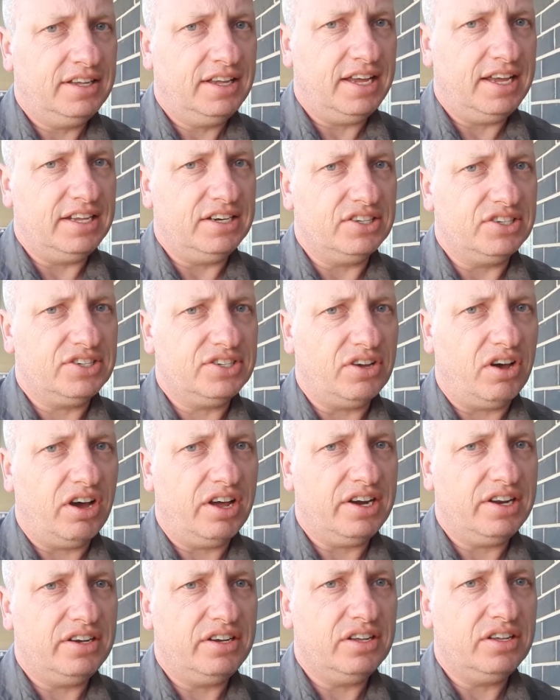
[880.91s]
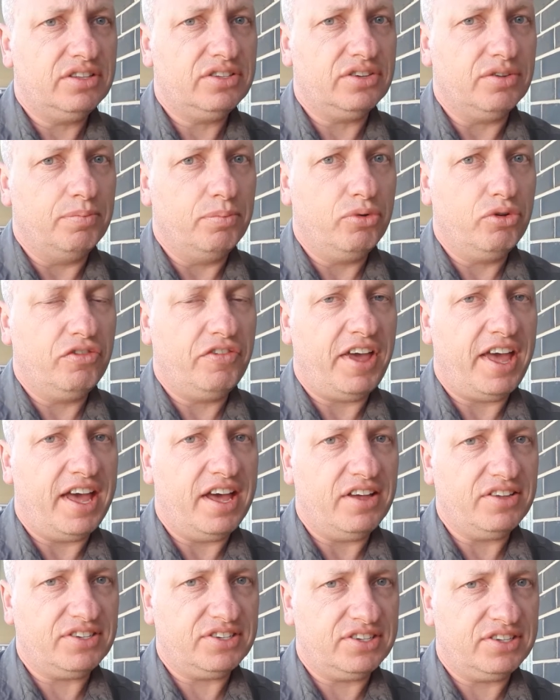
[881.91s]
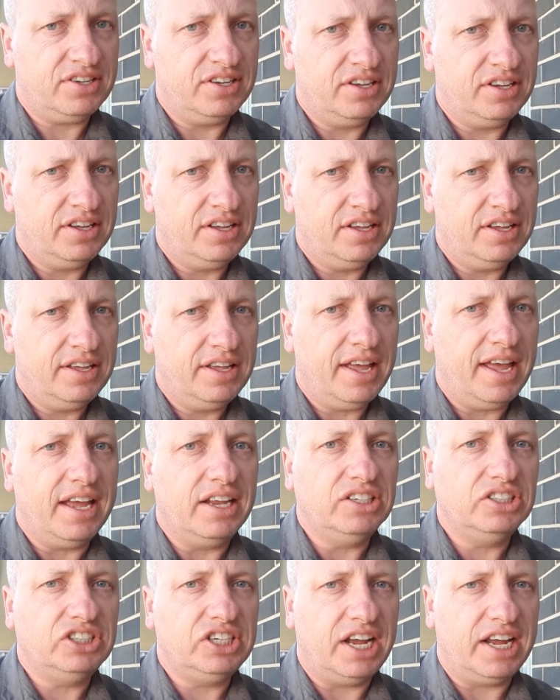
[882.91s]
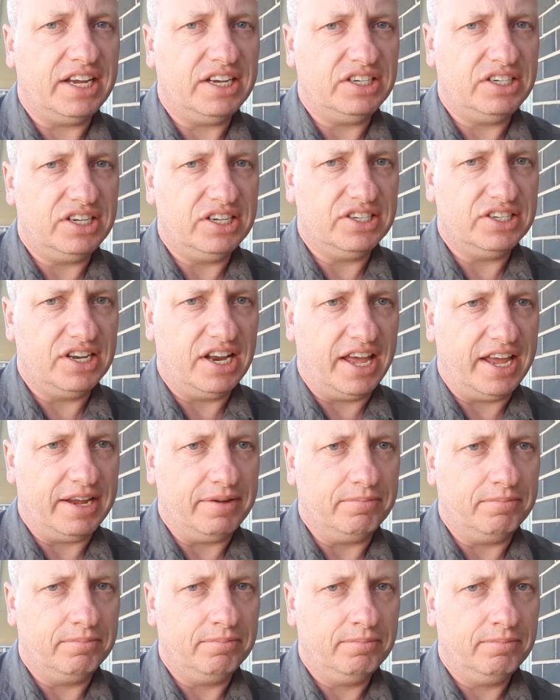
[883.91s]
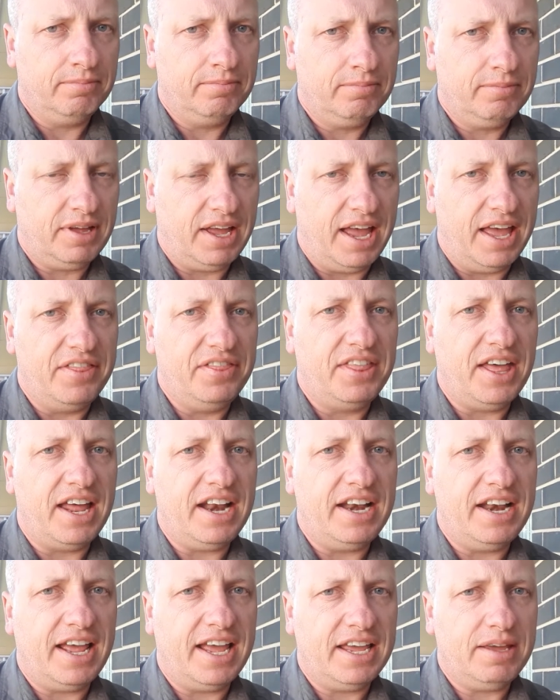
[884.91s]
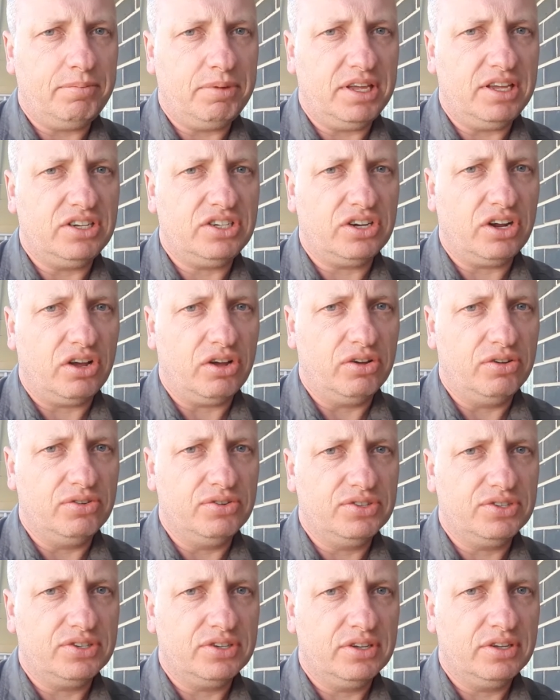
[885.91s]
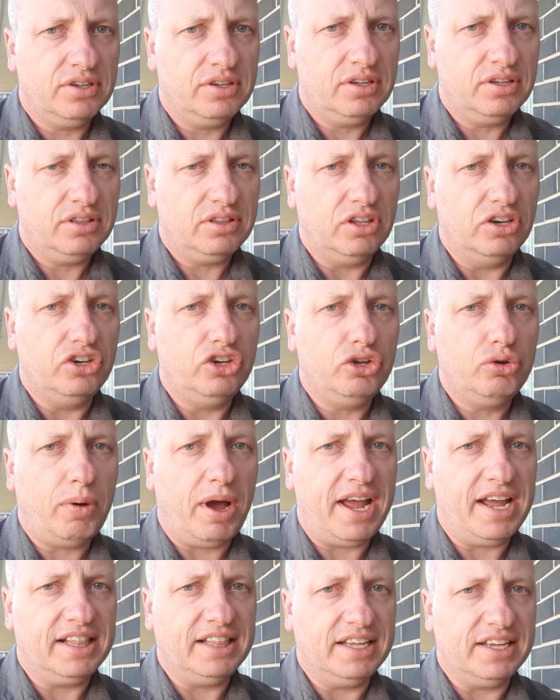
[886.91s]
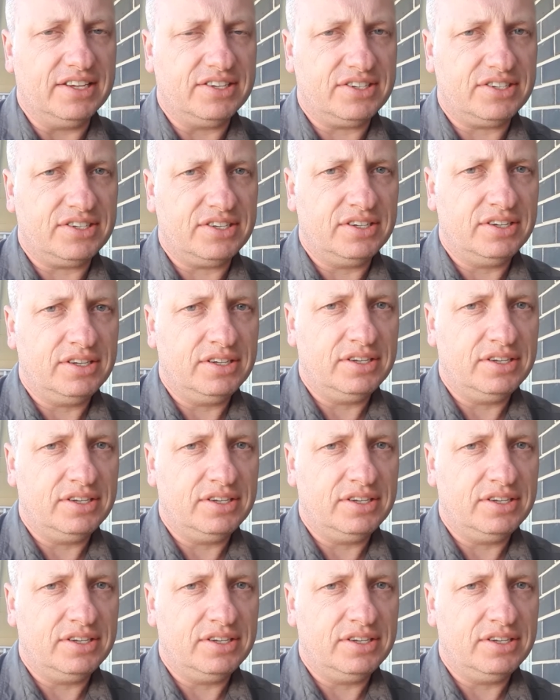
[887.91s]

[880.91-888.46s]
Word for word: He decided to move house and change his name. And that name he chose, the new alias,